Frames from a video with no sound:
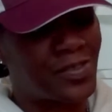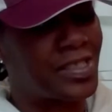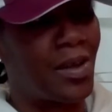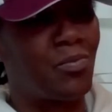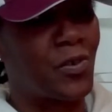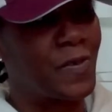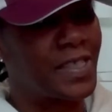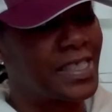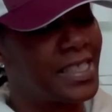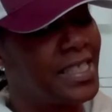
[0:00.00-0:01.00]
not
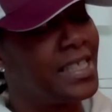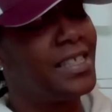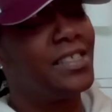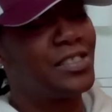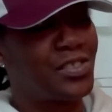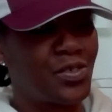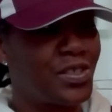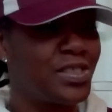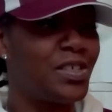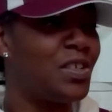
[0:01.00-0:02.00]
broken. Sure
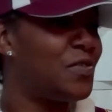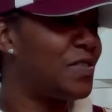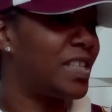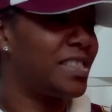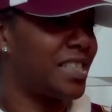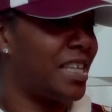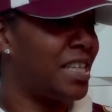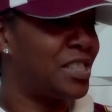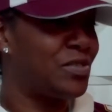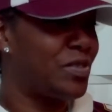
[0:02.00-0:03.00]
enough, got the
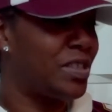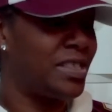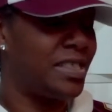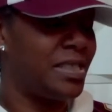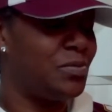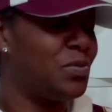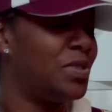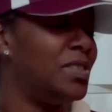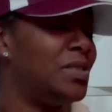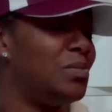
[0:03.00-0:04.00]
x-ray. It
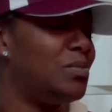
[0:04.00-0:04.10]
was